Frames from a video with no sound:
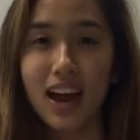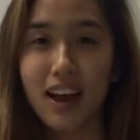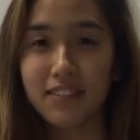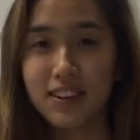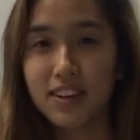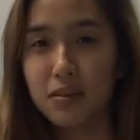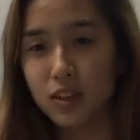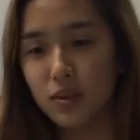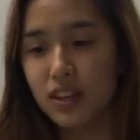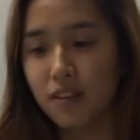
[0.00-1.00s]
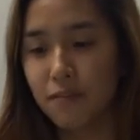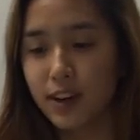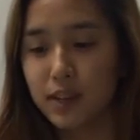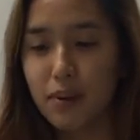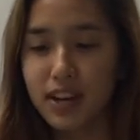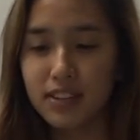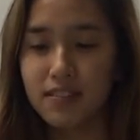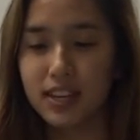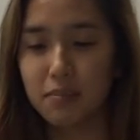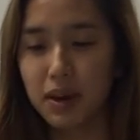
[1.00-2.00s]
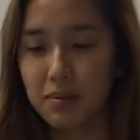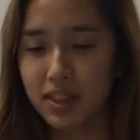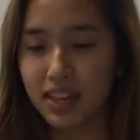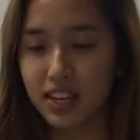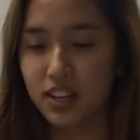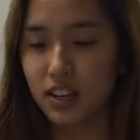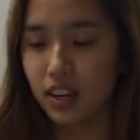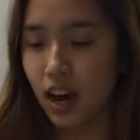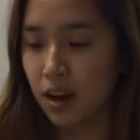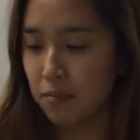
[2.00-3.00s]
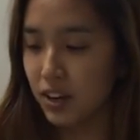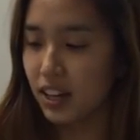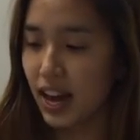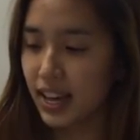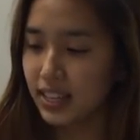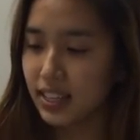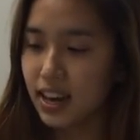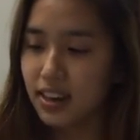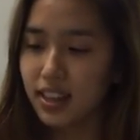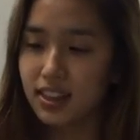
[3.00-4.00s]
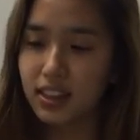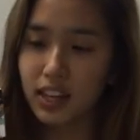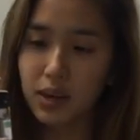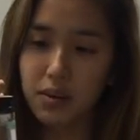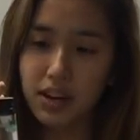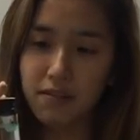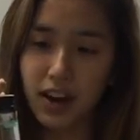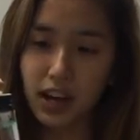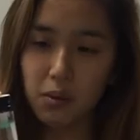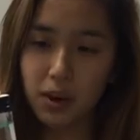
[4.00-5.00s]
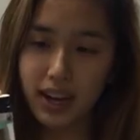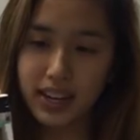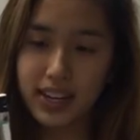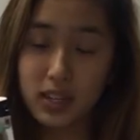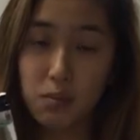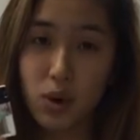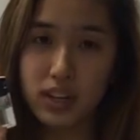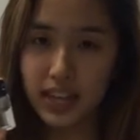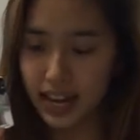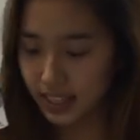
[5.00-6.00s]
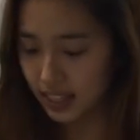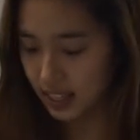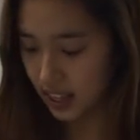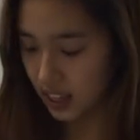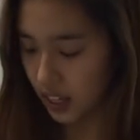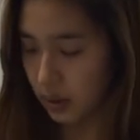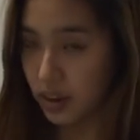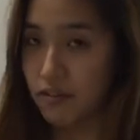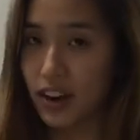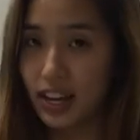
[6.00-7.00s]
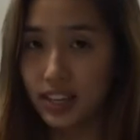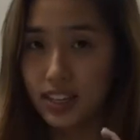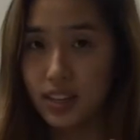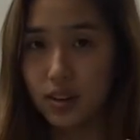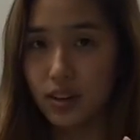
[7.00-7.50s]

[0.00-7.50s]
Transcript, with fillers: After doing the first parts of the experiment, they should um, realize that the liquid in vial 1 is more dense than the liquid in vial 2,